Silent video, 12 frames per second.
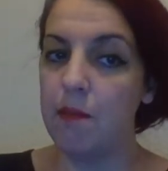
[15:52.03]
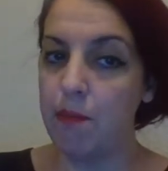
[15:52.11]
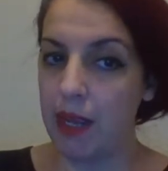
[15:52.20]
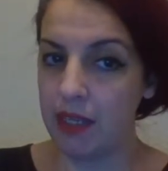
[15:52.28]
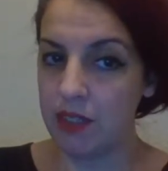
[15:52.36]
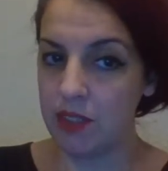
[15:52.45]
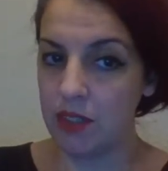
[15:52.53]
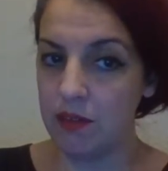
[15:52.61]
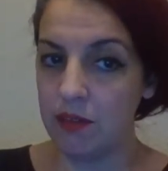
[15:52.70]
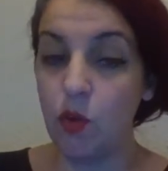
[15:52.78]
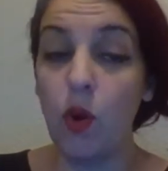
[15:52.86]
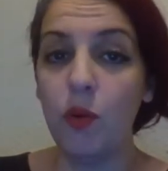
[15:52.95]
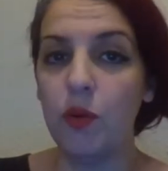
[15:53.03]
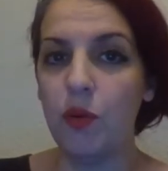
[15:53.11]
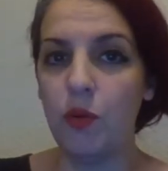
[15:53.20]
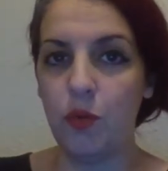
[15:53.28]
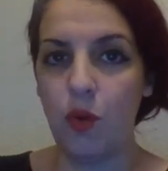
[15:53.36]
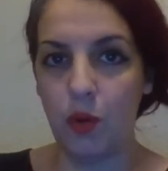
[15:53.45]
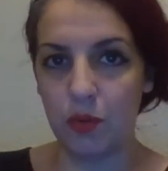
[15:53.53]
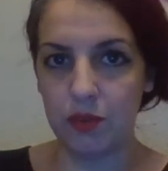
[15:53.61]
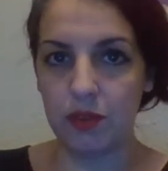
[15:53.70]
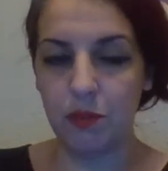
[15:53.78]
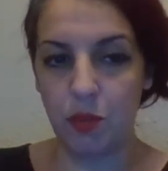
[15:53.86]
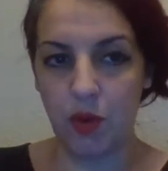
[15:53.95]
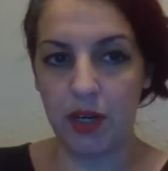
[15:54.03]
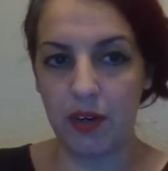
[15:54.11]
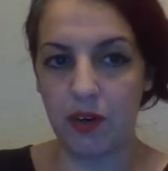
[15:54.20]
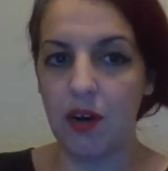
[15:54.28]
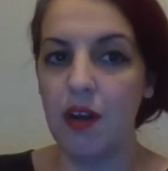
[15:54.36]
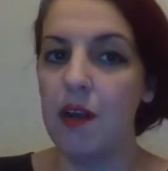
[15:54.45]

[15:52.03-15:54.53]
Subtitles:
Manson, quote, I'm quoting her,